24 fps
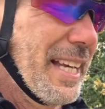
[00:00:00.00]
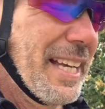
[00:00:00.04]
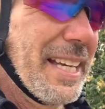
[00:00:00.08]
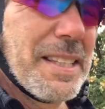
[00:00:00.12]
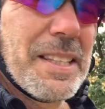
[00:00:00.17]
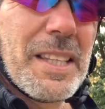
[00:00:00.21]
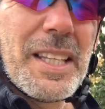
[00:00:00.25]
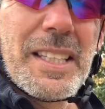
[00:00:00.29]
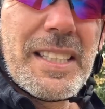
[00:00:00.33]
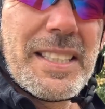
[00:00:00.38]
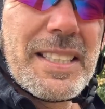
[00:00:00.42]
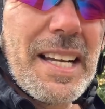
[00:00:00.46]
It,
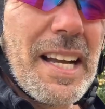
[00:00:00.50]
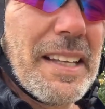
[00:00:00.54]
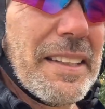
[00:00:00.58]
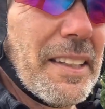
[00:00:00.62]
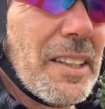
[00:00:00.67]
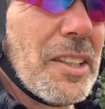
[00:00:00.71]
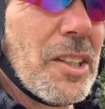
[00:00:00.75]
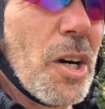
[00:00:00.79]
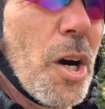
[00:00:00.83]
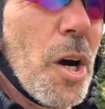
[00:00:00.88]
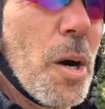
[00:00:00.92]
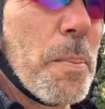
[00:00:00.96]
it's not
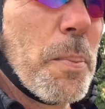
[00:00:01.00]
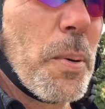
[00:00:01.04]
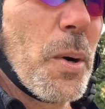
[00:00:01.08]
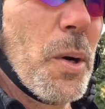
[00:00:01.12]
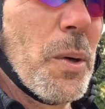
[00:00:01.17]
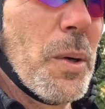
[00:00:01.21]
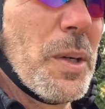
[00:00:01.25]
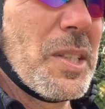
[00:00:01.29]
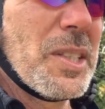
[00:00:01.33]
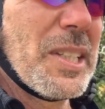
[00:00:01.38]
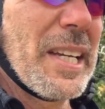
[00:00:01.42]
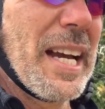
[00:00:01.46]
the
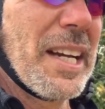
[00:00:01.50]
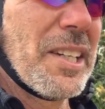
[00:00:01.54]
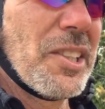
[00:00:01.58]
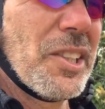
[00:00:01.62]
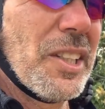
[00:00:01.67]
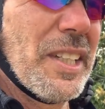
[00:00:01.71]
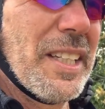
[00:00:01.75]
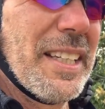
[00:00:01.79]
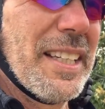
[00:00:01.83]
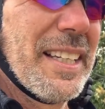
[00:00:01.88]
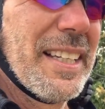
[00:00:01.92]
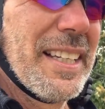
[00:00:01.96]
GoPro. It's
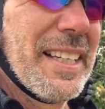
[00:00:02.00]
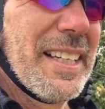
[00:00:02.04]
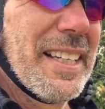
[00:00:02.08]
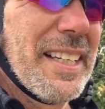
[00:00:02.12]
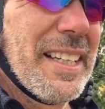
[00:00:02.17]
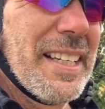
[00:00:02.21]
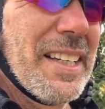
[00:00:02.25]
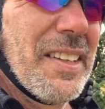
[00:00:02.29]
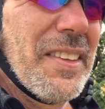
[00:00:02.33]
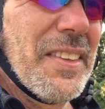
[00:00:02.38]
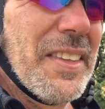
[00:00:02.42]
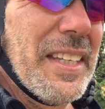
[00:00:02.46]
actually
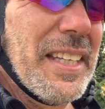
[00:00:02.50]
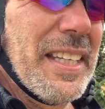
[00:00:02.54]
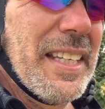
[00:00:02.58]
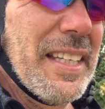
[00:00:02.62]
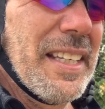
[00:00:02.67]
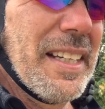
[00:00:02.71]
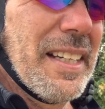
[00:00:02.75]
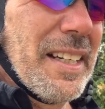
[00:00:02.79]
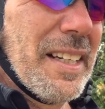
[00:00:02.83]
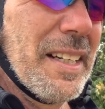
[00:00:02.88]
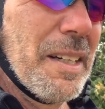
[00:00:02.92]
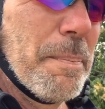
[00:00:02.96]

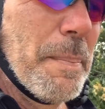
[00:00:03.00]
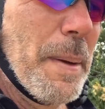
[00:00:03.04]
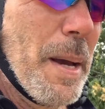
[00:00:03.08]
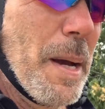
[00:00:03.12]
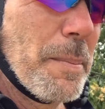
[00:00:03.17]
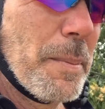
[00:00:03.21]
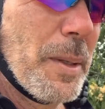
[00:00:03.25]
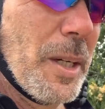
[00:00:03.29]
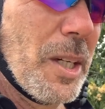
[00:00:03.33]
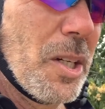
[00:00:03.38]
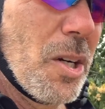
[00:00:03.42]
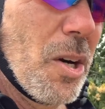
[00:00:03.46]
the uh,
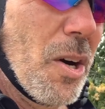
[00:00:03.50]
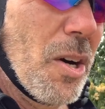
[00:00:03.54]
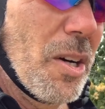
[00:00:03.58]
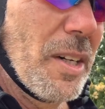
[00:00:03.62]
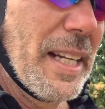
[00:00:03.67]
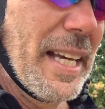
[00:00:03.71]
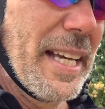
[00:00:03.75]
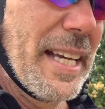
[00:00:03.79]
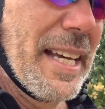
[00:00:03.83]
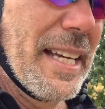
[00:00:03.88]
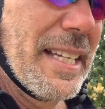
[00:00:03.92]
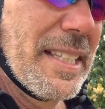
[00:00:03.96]
memory card.
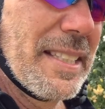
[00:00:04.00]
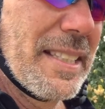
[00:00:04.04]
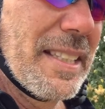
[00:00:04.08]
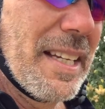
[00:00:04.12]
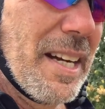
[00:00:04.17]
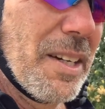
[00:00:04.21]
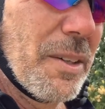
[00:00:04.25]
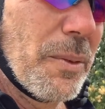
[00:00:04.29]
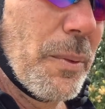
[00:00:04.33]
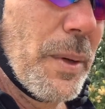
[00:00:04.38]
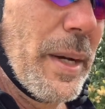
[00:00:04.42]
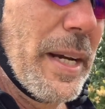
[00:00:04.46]
It's
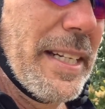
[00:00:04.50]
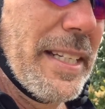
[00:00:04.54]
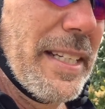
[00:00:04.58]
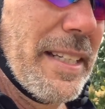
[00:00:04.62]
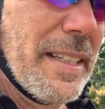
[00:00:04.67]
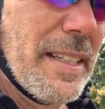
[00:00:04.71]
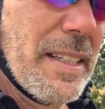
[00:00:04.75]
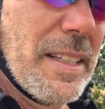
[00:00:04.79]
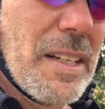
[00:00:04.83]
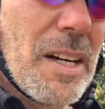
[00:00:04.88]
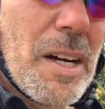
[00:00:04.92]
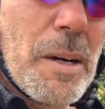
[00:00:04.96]
not
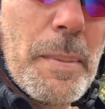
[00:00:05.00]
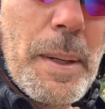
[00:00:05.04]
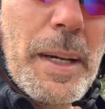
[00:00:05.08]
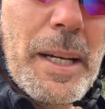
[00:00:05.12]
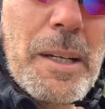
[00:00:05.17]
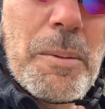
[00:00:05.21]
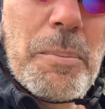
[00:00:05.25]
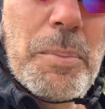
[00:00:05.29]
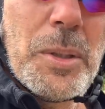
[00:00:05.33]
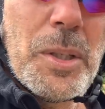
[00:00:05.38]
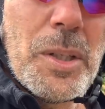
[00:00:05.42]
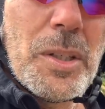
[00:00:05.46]
reading it on my
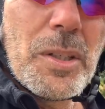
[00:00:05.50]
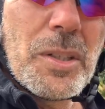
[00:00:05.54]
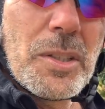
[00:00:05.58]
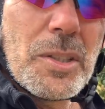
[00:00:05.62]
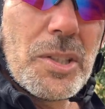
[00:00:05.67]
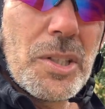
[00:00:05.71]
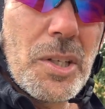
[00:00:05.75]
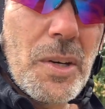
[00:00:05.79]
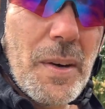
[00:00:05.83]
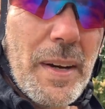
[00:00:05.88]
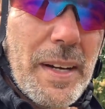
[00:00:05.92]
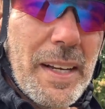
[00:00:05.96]
computer,
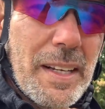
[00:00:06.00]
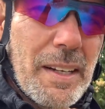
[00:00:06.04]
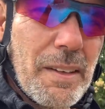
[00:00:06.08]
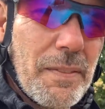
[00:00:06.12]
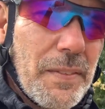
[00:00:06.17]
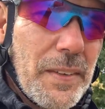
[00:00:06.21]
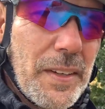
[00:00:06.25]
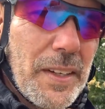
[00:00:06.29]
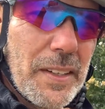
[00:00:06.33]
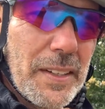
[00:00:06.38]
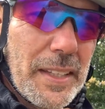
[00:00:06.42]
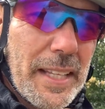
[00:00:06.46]
so I got to
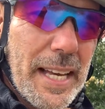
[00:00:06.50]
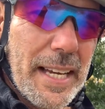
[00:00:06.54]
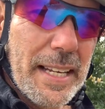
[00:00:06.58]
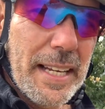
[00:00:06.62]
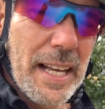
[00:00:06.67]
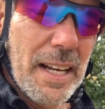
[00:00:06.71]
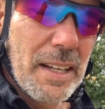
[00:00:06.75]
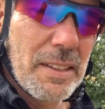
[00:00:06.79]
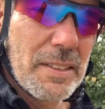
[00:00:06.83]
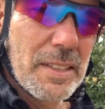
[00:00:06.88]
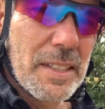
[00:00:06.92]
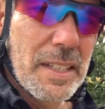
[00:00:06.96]
figure that
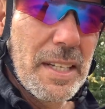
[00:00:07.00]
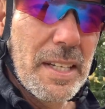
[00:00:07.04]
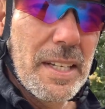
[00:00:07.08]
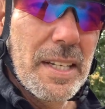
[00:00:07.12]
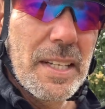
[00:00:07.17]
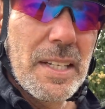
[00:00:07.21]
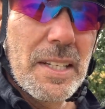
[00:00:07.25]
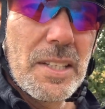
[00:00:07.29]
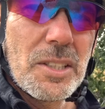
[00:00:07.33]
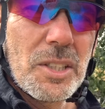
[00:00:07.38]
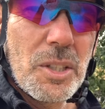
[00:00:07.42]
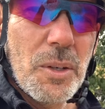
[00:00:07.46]
out.
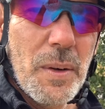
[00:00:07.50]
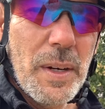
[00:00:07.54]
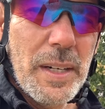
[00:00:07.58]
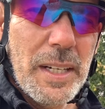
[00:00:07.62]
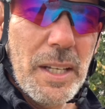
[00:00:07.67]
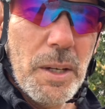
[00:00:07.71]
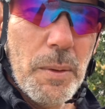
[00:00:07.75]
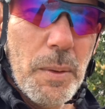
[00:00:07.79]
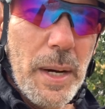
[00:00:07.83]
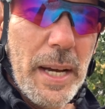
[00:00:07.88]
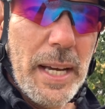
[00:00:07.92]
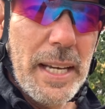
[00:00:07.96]
So
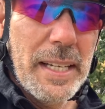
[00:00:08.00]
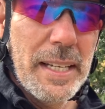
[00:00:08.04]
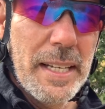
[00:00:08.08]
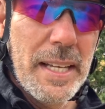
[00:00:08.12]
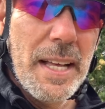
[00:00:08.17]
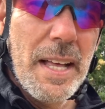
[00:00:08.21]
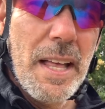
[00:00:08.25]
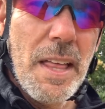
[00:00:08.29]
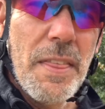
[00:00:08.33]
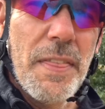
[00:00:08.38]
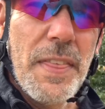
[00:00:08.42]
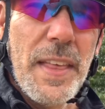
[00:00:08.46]
anyway,
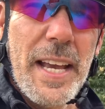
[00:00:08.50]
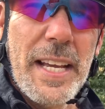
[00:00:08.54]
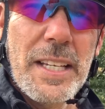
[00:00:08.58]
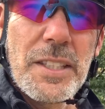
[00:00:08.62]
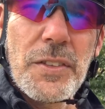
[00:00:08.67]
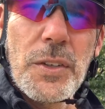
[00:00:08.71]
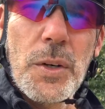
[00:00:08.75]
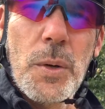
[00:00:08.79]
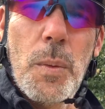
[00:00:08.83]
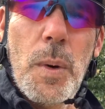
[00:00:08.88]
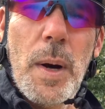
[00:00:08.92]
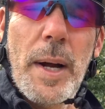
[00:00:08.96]
thanks
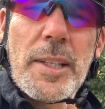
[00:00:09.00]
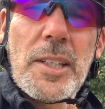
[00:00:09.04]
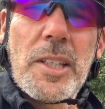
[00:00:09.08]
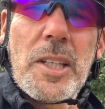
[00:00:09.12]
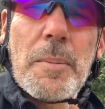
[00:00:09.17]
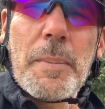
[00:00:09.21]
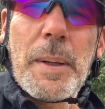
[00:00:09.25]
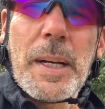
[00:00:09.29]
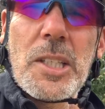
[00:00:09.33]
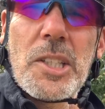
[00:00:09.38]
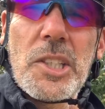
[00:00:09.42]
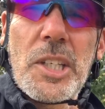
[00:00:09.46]
for
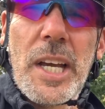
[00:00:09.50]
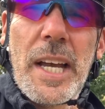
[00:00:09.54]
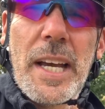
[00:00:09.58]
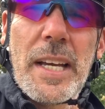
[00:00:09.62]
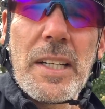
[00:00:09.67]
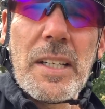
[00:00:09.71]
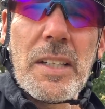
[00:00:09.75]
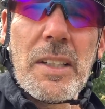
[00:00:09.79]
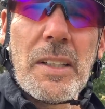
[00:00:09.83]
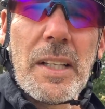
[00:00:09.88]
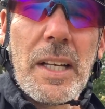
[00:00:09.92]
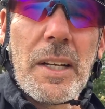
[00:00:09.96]
watching my
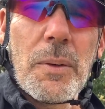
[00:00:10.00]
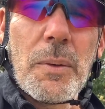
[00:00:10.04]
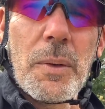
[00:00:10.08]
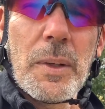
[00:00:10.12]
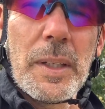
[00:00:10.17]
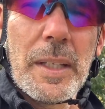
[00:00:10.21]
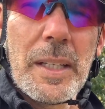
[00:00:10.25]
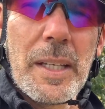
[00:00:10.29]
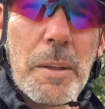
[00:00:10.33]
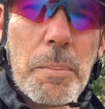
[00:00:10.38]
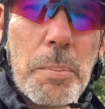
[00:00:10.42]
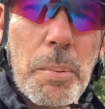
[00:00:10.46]
channel. I
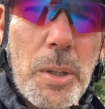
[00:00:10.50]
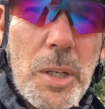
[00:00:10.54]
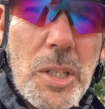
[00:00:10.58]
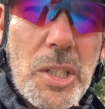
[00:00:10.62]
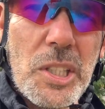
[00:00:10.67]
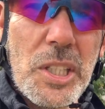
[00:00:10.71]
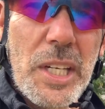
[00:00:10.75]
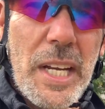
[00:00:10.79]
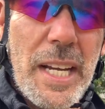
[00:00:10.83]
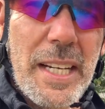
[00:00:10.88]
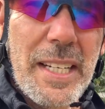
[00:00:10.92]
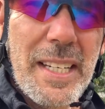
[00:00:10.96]
really
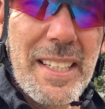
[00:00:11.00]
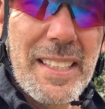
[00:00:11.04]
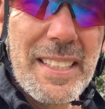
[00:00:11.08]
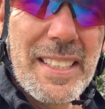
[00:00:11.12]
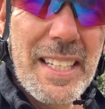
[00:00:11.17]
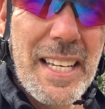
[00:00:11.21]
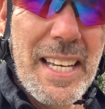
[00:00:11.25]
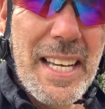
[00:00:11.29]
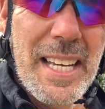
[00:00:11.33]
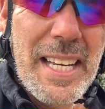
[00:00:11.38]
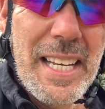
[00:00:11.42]
appreciate it.